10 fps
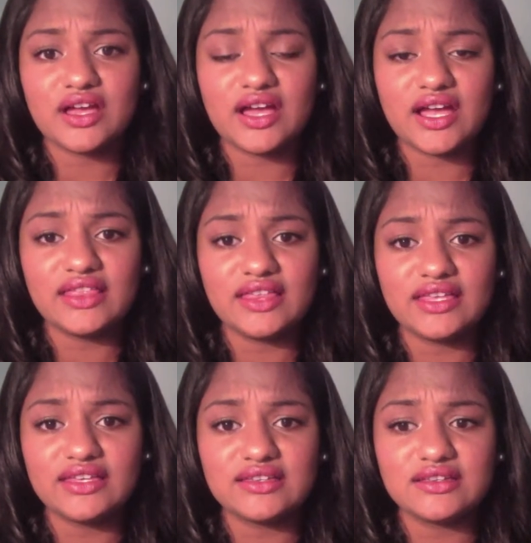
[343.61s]
I
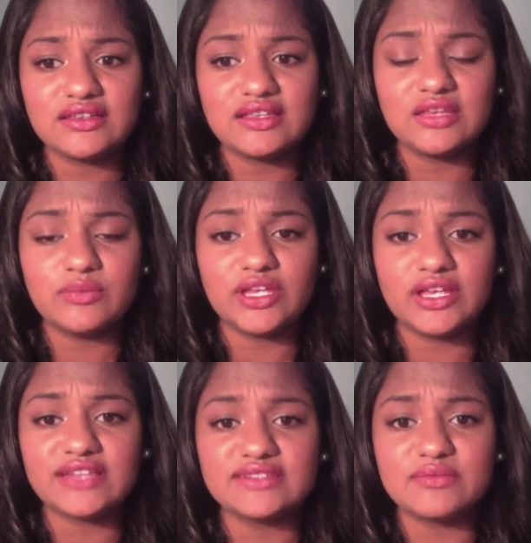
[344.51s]
like keeping
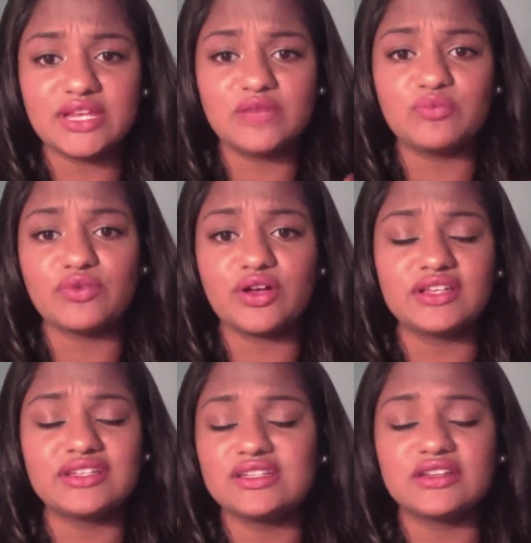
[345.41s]
as many pro
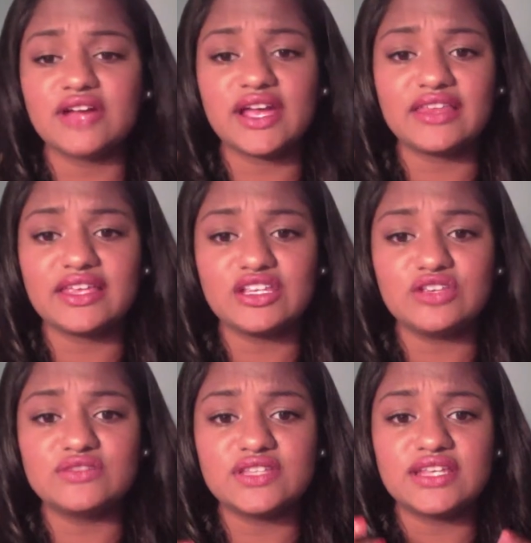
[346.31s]
or I like
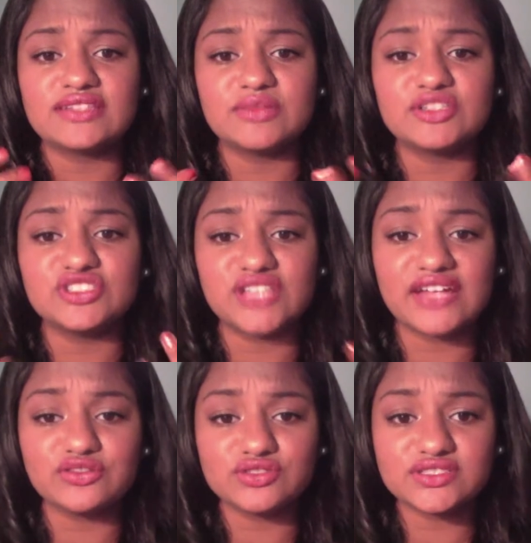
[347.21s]
using as much
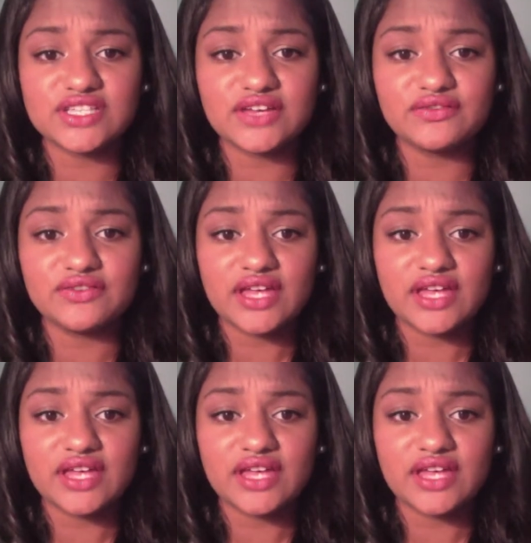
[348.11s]
natural stuff